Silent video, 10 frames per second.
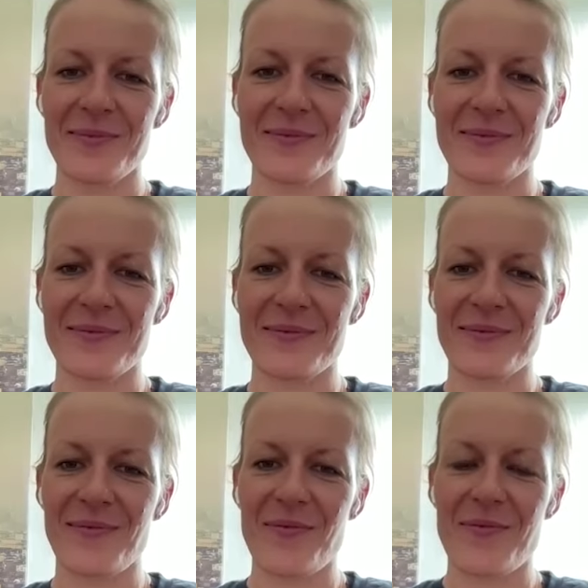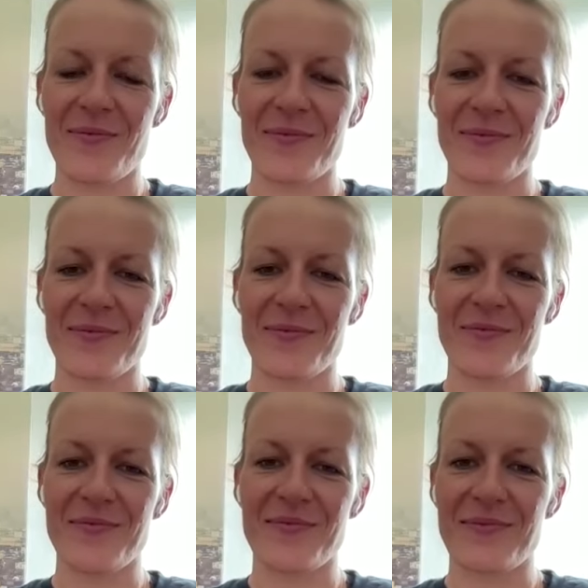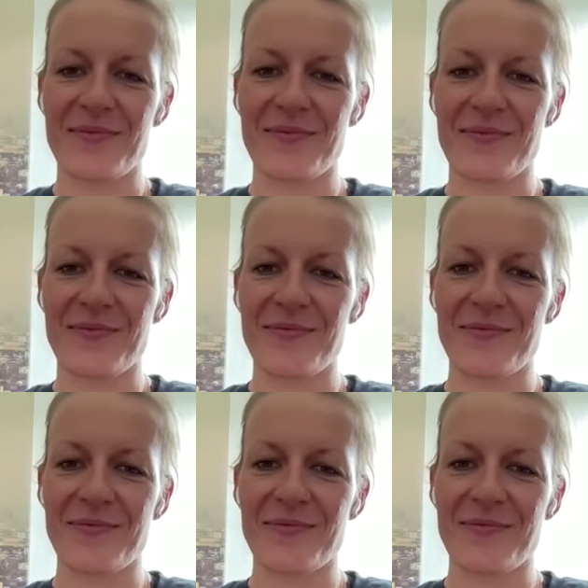No words are spoken by the person on screen.